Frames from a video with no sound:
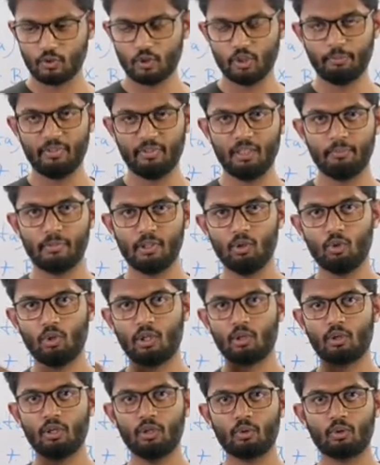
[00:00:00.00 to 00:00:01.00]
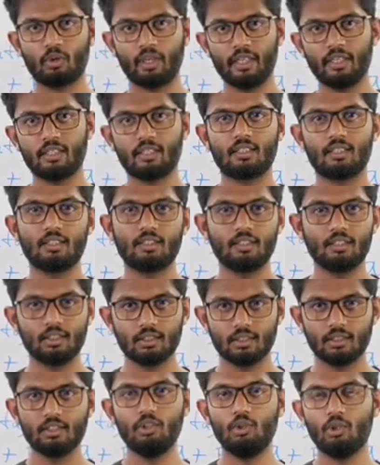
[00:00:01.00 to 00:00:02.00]
For the people who are going to write
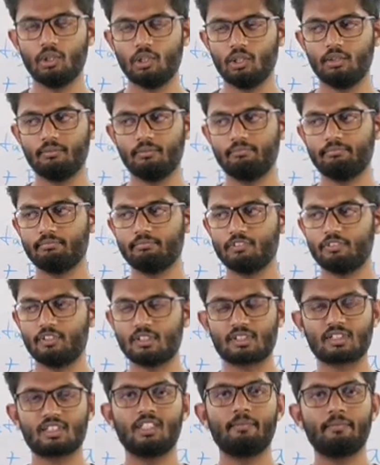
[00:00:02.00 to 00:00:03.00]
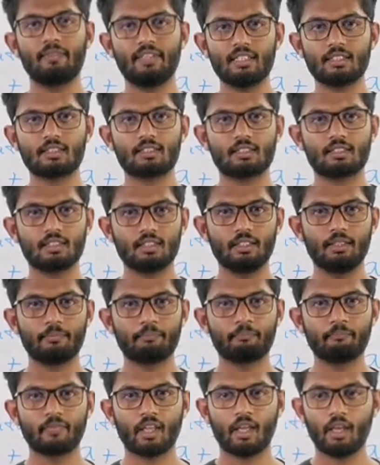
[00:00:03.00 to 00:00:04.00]
your first term test,
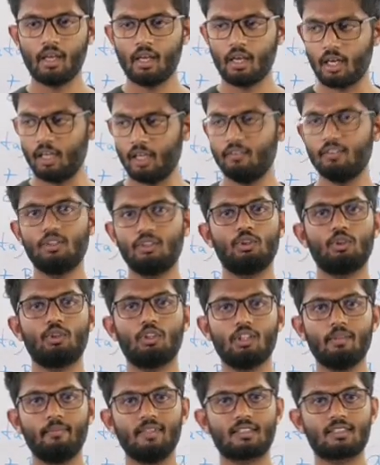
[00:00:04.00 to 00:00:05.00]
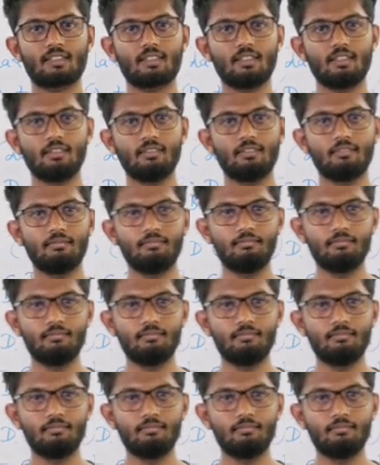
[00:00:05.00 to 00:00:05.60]
I wish you all the best.